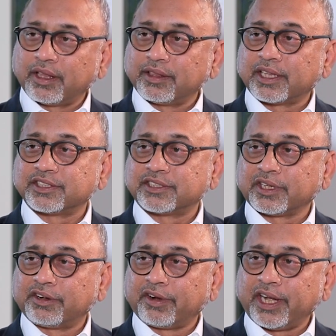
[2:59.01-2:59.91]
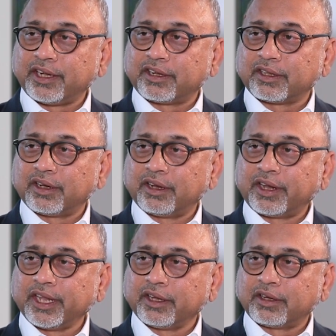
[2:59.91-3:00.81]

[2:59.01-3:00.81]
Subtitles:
and that's a great learning